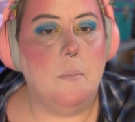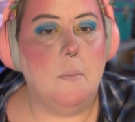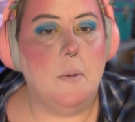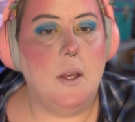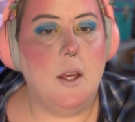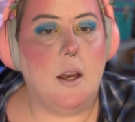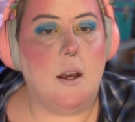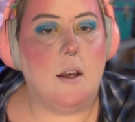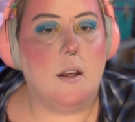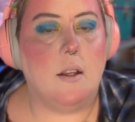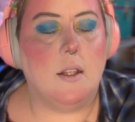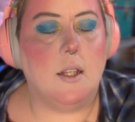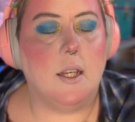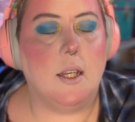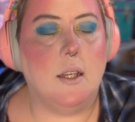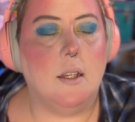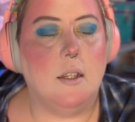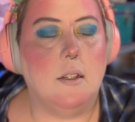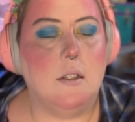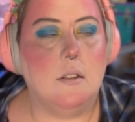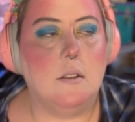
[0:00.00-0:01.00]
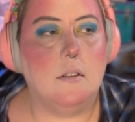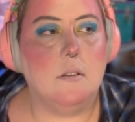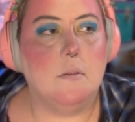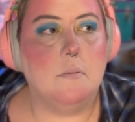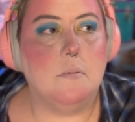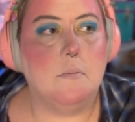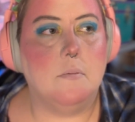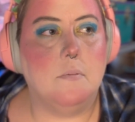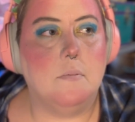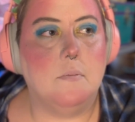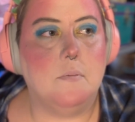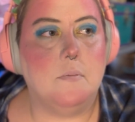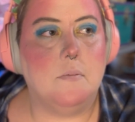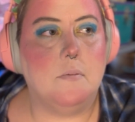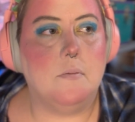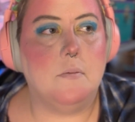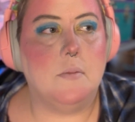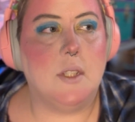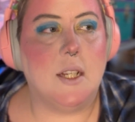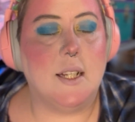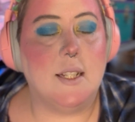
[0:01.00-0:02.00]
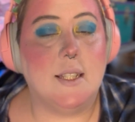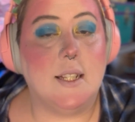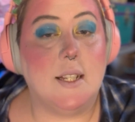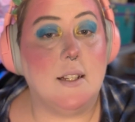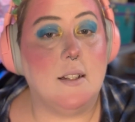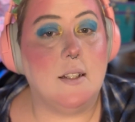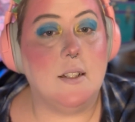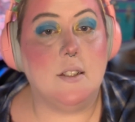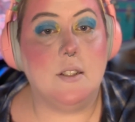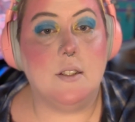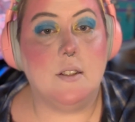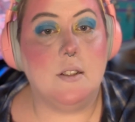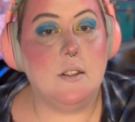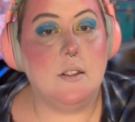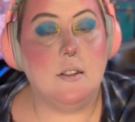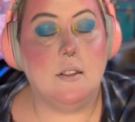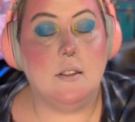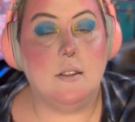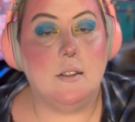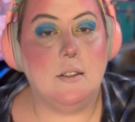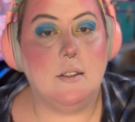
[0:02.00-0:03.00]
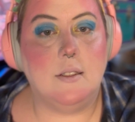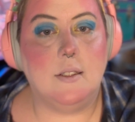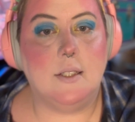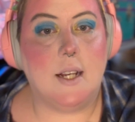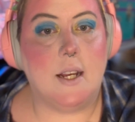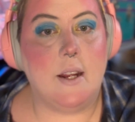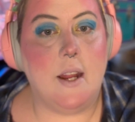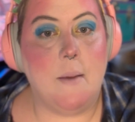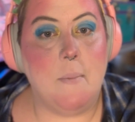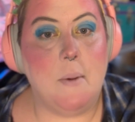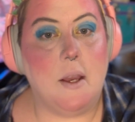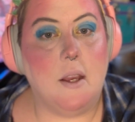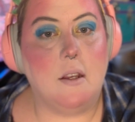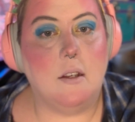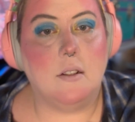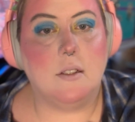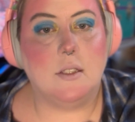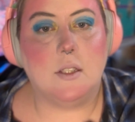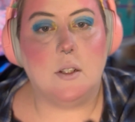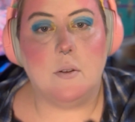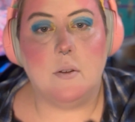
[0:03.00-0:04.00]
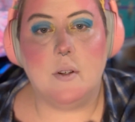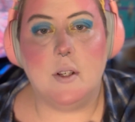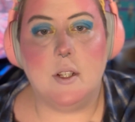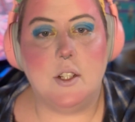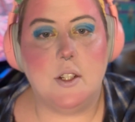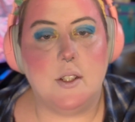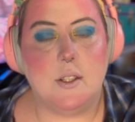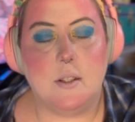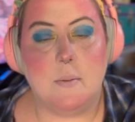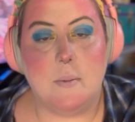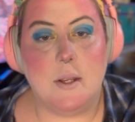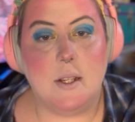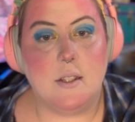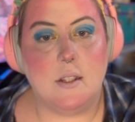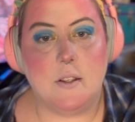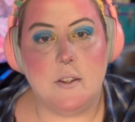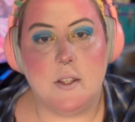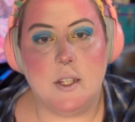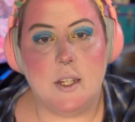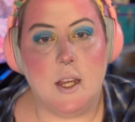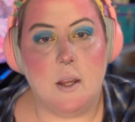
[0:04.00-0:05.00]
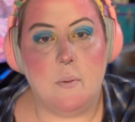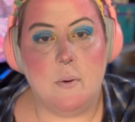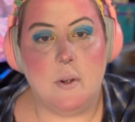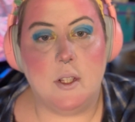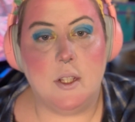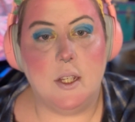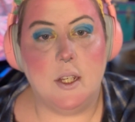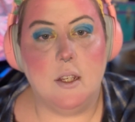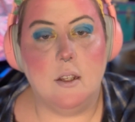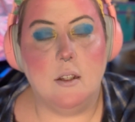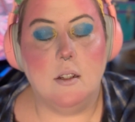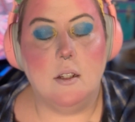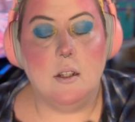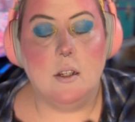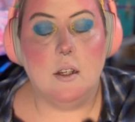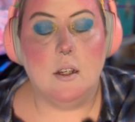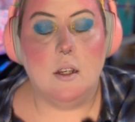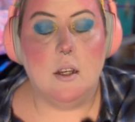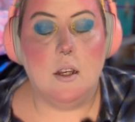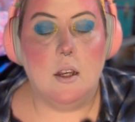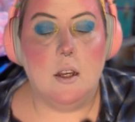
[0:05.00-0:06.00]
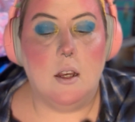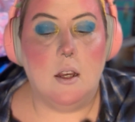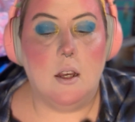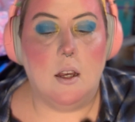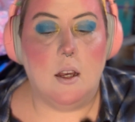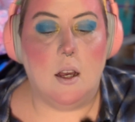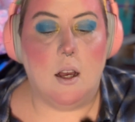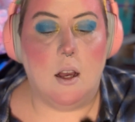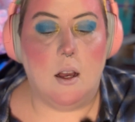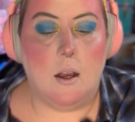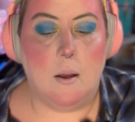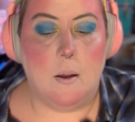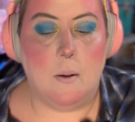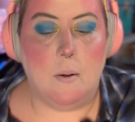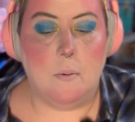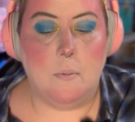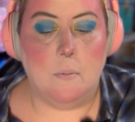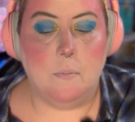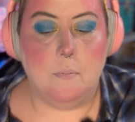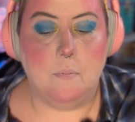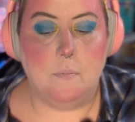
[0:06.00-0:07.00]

Yeah, like I said, it's dynamic. So it just depends on the day, really. But